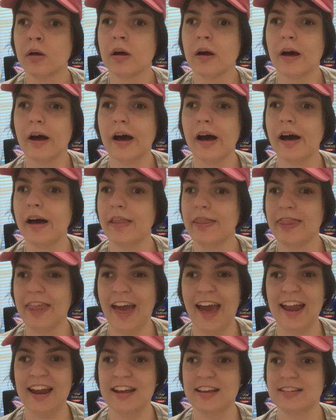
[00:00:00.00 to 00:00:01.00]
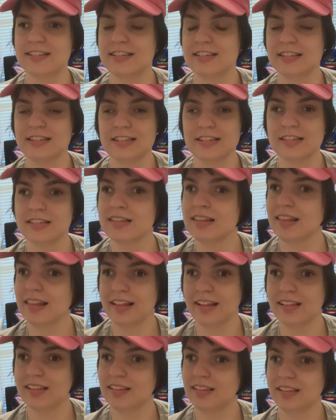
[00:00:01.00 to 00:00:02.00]
That is
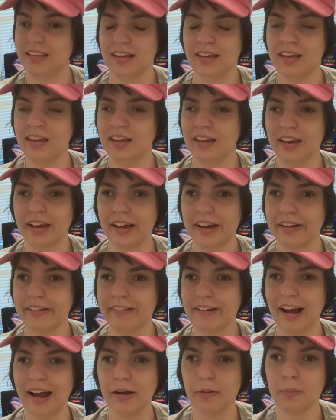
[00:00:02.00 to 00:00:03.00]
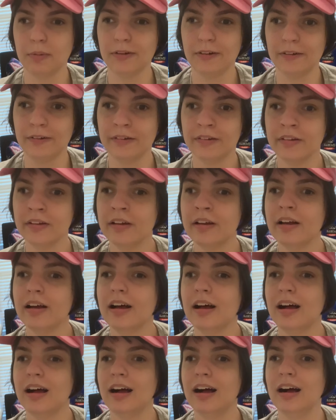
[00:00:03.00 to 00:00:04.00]
incredible.
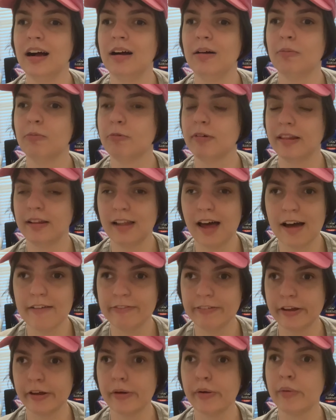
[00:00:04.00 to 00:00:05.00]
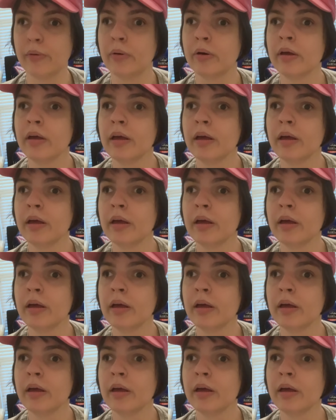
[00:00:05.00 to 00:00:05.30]
We love you.